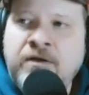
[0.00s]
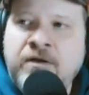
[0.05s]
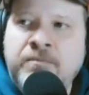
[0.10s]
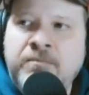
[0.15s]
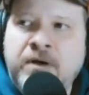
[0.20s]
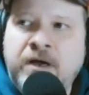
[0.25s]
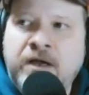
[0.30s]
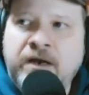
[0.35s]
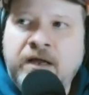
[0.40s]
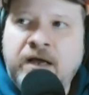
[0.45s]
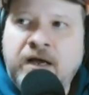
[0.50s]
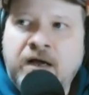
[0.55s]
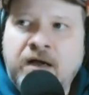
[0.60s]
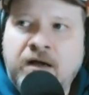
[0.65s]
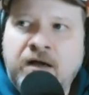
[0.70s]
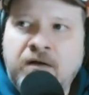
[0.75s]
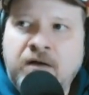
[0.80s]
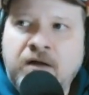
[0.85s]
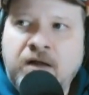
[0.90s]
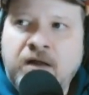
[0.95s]
But
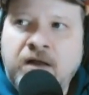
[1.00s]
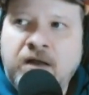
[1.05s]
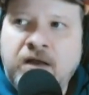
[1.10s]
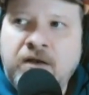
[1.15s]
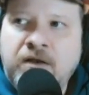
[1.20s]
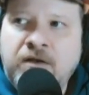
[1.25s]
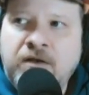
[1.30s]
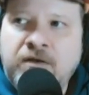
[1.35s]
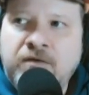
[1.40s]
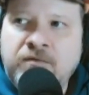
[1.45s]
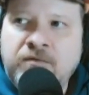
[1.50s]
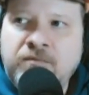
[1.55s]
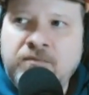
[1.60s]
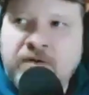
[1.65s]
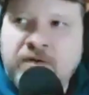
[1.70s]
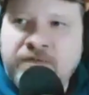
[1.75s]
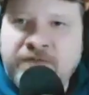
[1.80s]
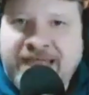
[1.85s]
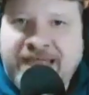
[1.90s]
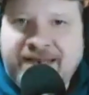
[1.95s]

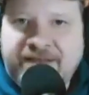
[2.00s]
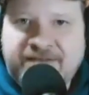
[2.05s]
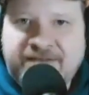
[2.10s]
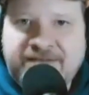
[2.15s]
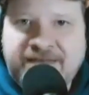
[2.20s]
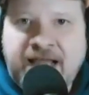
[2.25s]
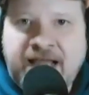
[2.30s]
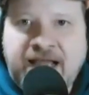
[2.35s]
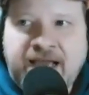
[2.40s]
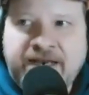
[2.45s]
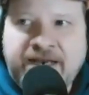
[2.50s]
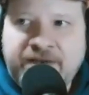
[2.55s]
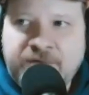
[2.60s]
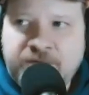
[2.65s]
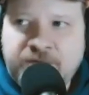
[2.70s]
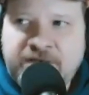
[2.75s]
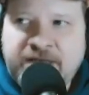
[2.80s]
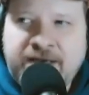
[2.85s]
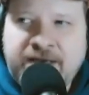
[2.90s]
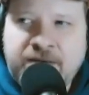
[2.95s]
that aside, it
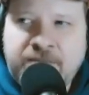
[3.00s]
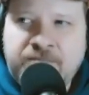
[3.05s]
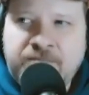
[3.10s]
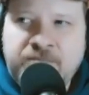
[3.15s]
would take